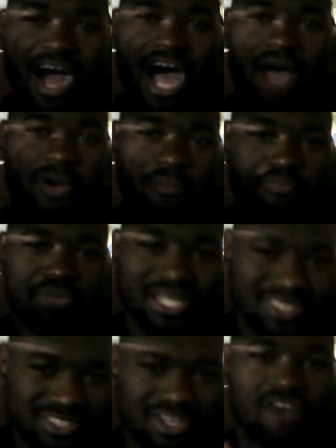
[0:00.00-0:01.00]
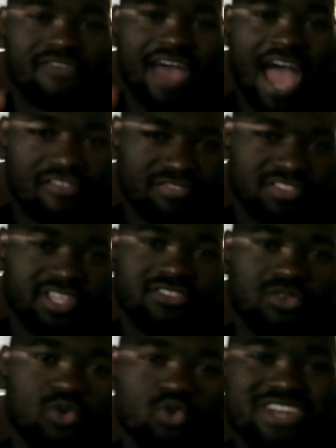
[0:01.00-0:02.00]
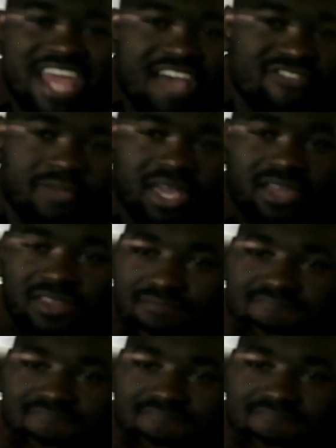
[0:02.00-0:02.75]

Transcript: I'm a pissed off athlete who never made it.